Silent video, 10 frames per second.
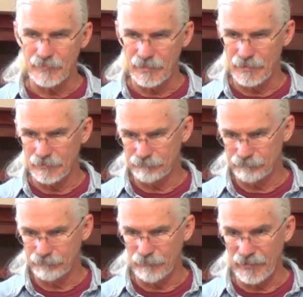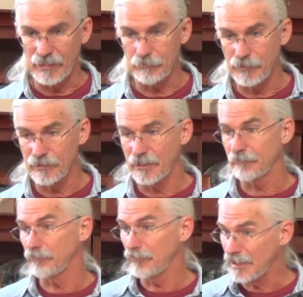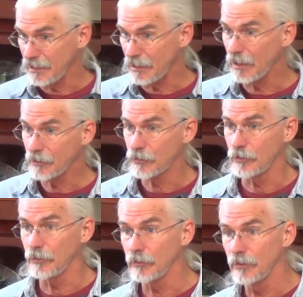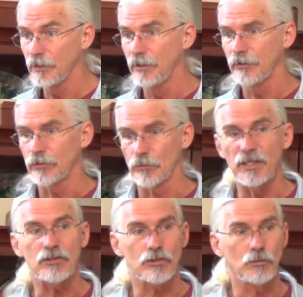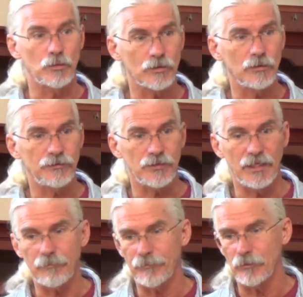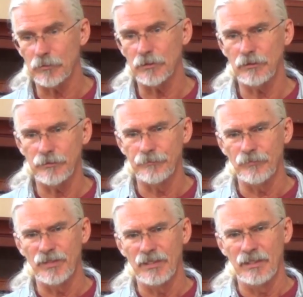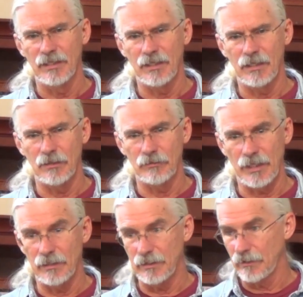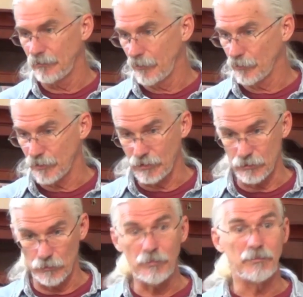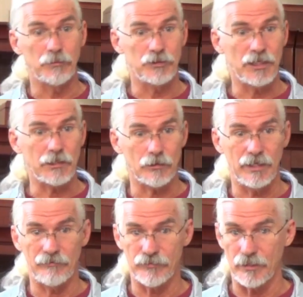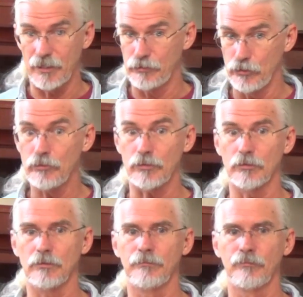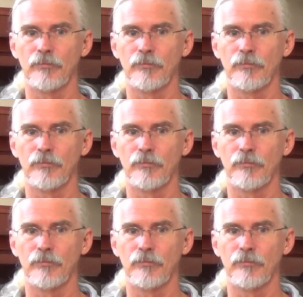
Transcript: um, availability of media to, to reach the world, to help the world. Uh, eh, those in this room in particular have unusual